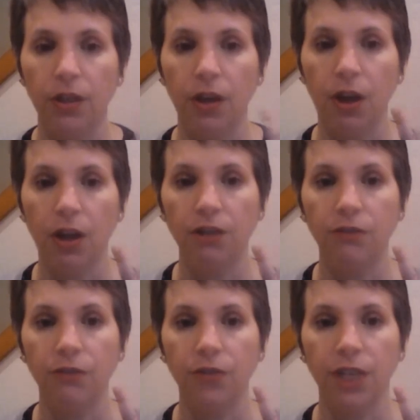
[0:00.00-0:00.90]
olive
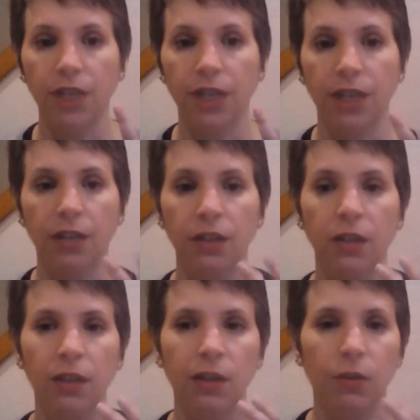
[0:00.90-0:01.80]
green,
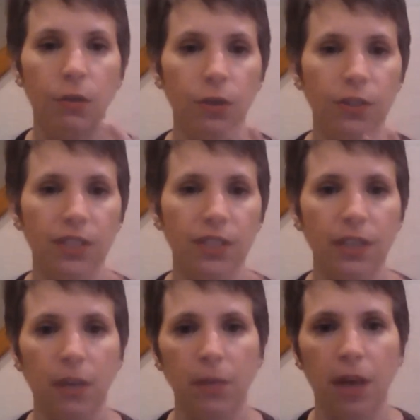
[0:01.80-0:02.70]
or
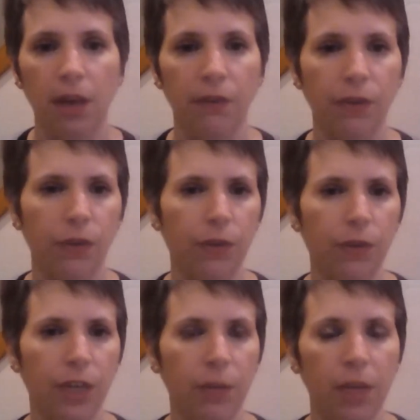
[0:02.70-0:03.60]
some kind of
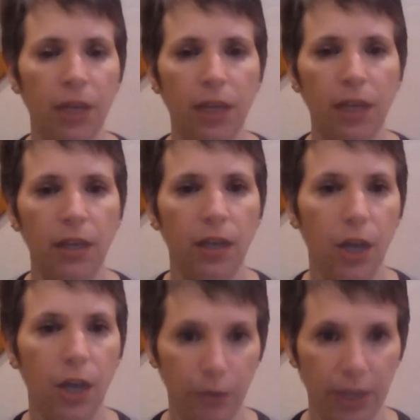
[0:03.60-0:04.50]
creamy
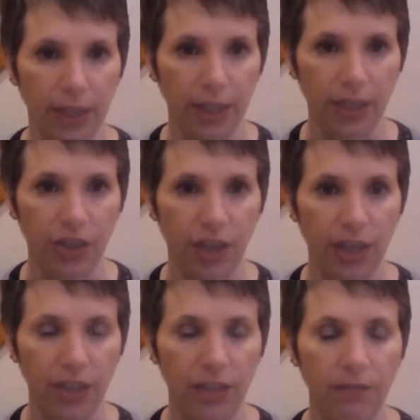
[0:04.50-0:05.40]
oatmeal
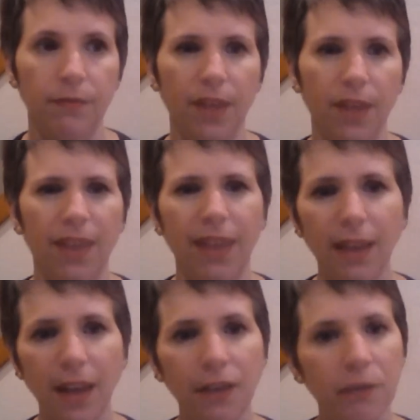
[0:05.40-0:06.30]
shade. That
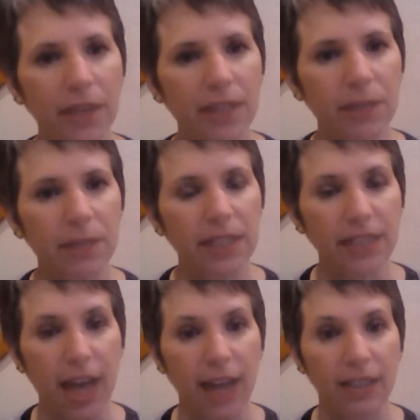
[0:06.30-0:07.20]
kind of makes me
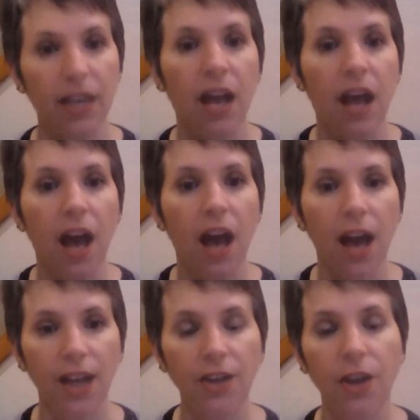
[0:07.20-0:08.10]
sad.
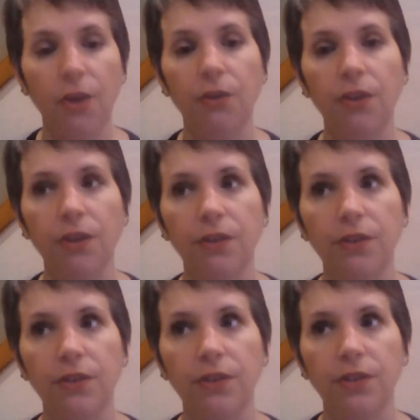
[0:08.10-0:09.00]
I know that
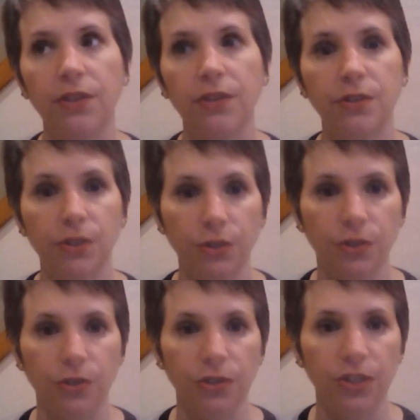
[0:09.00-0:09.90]

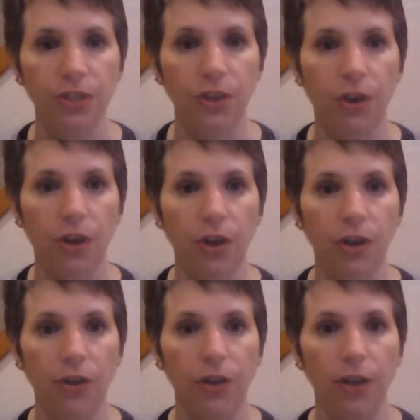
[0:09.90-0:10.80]
neutrals
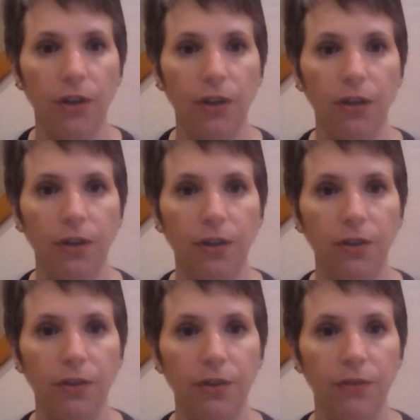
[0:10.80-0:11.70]
are
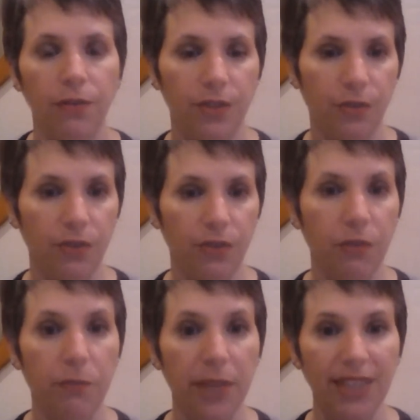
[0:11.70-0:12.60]
sort of the
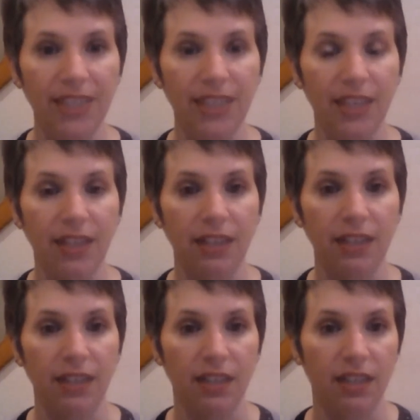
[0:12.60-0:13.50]
basic
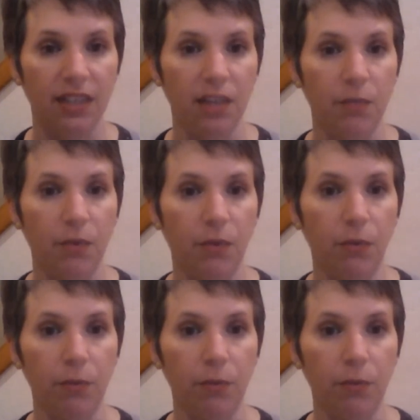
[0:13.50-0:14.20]
staple